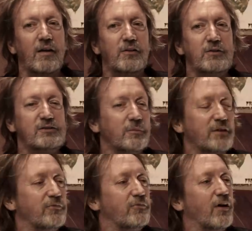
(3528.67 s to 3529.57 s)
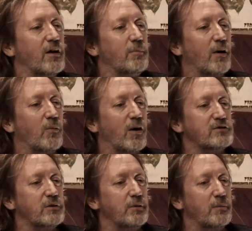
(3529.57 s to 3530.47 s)
there's something fun about
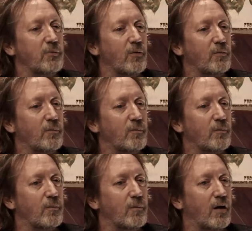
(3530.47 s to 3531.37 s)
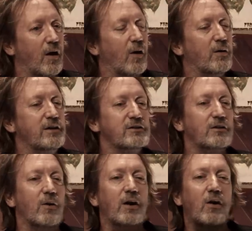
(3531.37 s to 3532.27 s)
watching people oh, he's
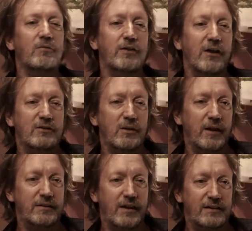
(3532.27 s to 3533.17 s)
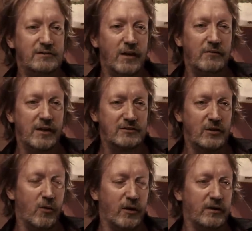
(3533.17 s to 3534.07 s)
going over there to make that sound. That's
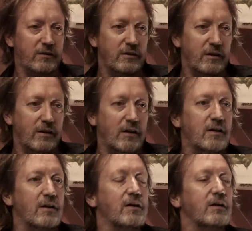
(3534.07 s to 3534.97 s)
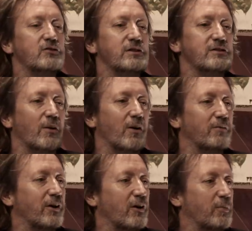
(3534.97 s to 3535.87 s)
an organ. Yep. She's going
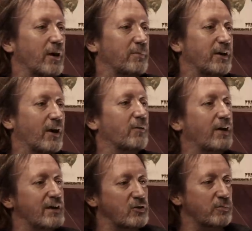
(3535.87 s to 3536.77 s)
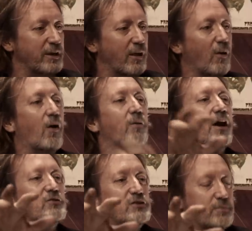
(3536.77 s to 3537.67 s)
over here to play piano. That's her piano. Oh,
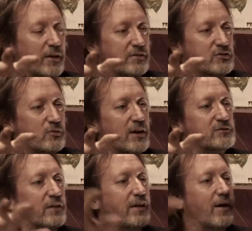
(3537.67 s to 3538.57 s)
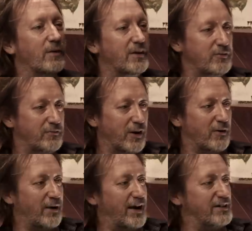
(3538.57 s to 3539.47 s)
now she's playing the strings on that one, and you've got
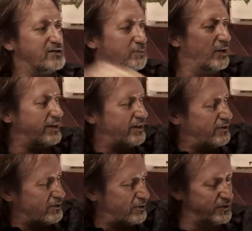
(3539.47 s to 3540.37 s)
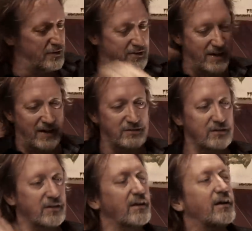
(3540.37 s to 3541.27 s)
your hands split and you're doing yep. the dance.
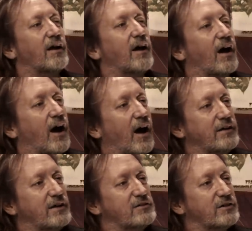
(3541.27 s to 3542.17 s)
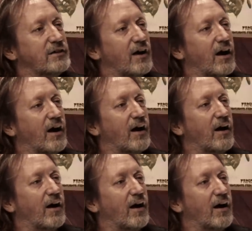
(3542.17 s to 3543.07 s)
I did see
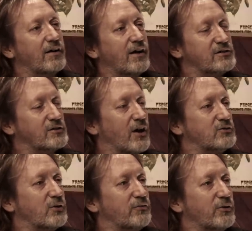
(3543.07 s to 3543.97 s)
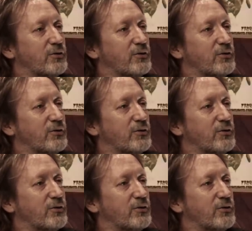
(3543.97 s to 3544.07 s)
uh, a Yes concert a few